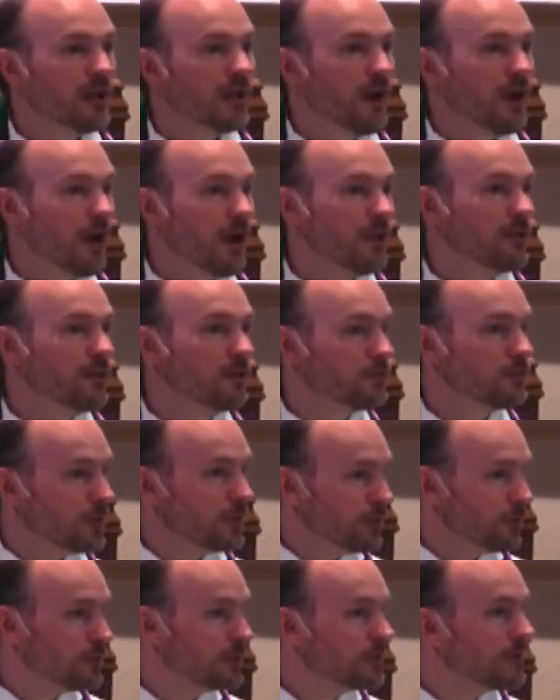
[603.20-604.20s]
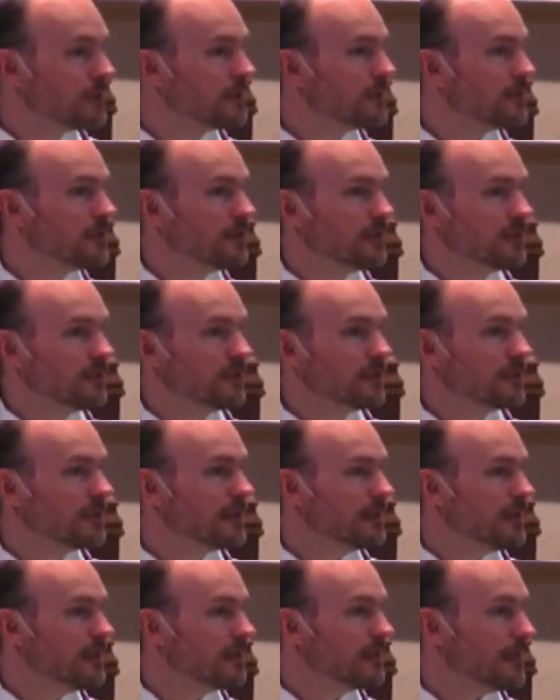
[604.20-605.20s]
on the road,
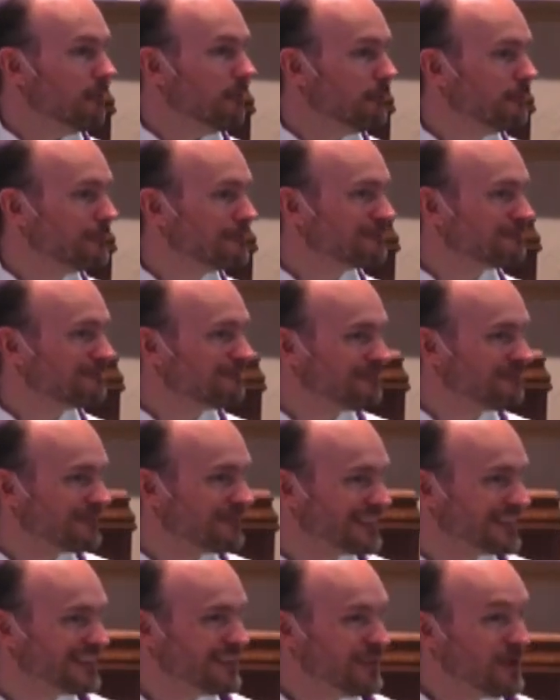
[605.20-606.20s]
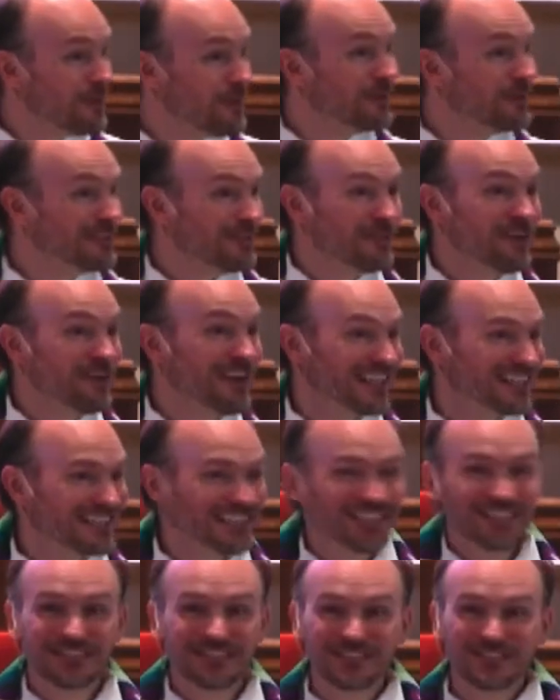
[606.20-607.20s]
kill him. Right,
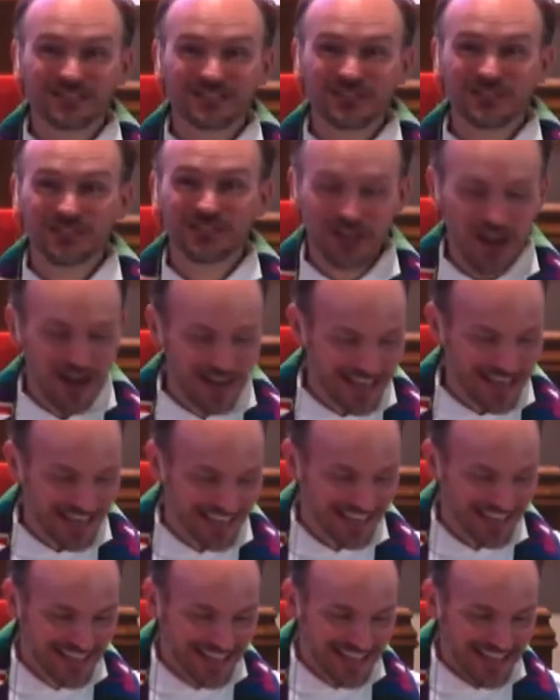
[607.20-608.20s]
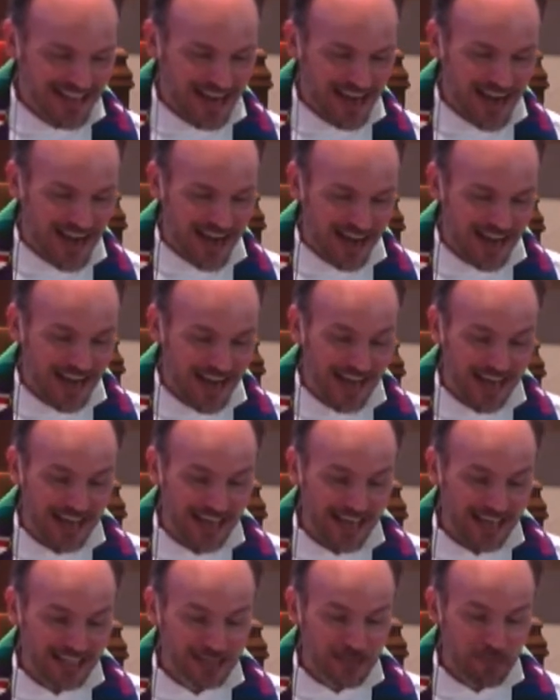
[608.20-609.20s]
it's shocking.
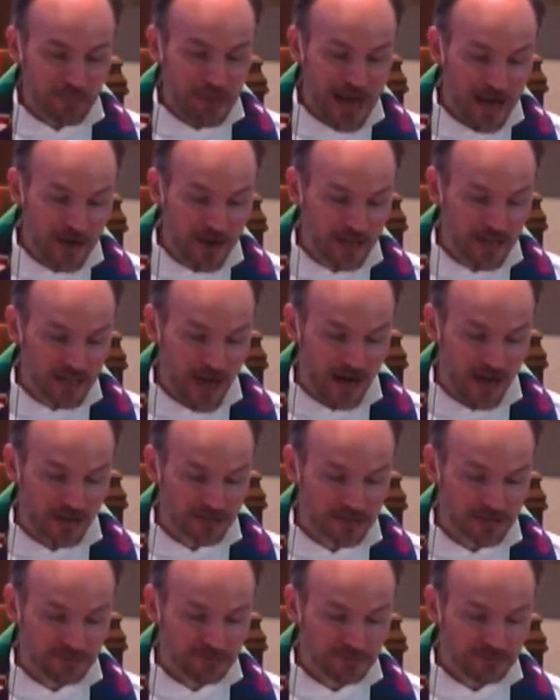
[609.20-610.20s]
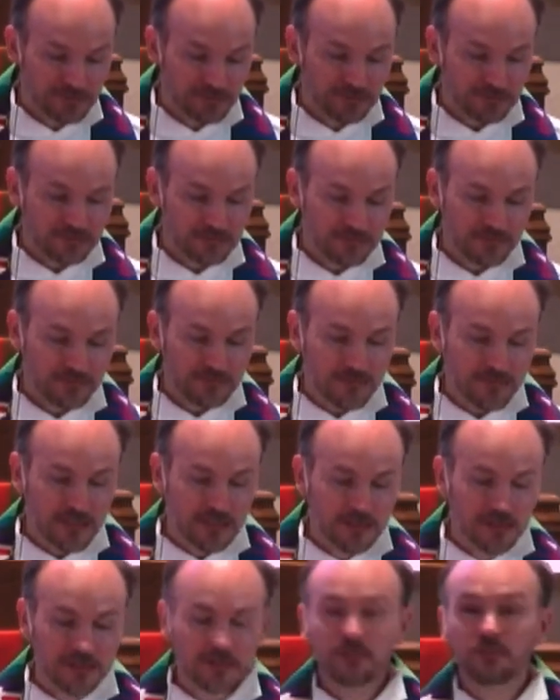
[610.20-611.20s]
And it's a paradox.
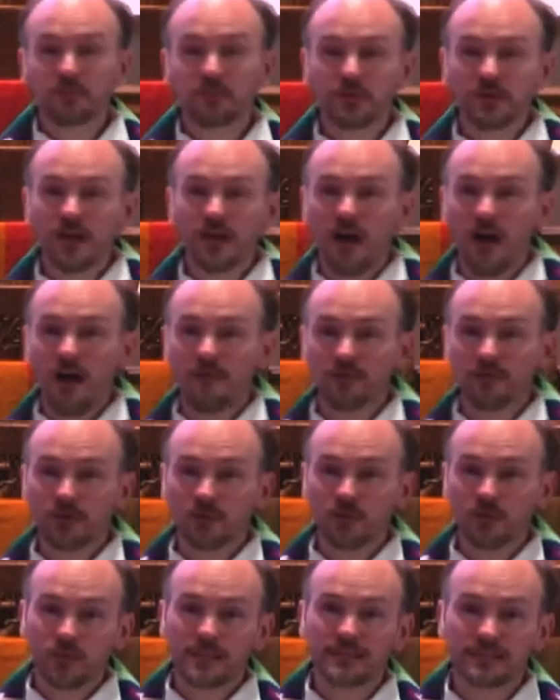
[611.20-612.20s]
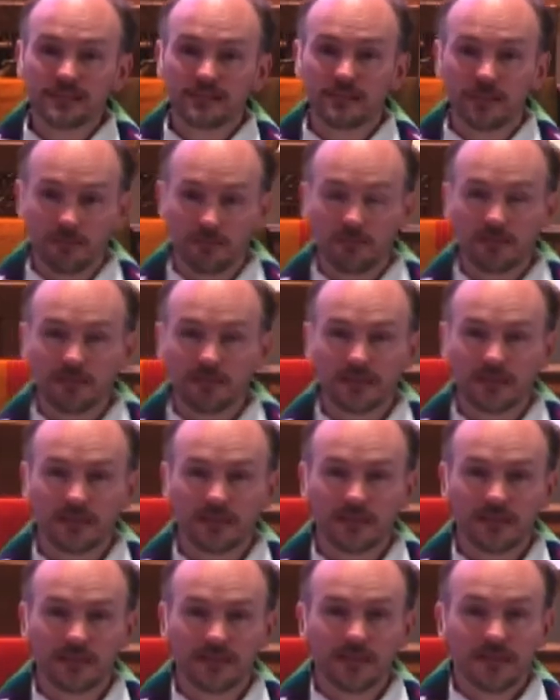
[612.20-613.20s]
The Buddha offered wisdom
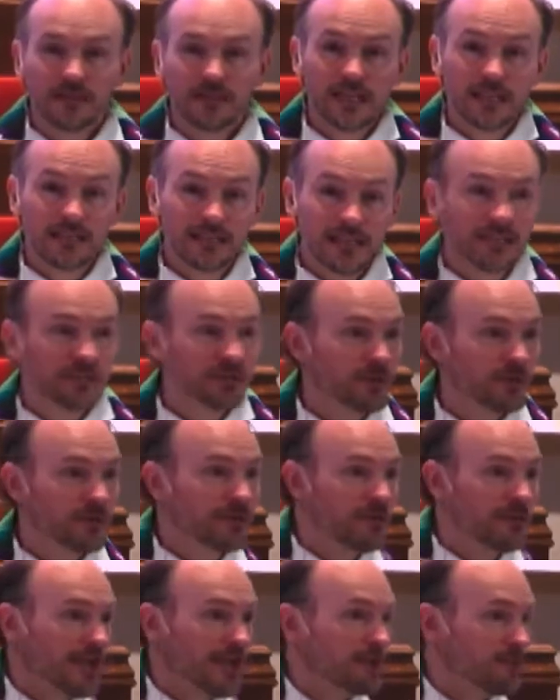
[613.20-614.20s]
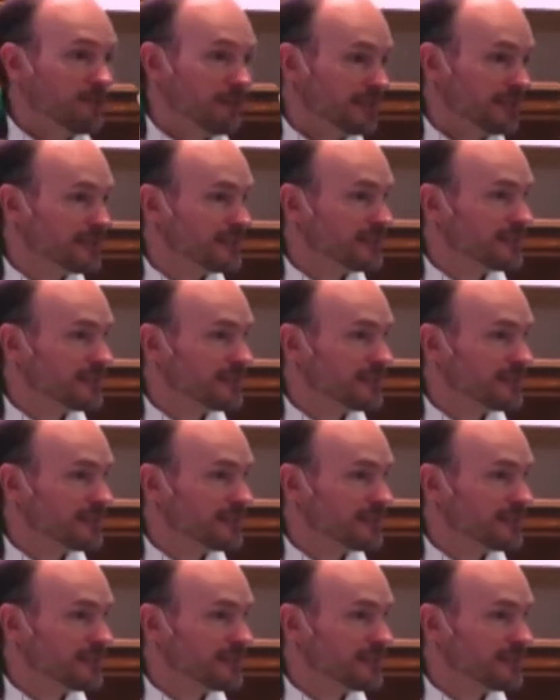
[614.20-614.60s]
that led to enlightenment.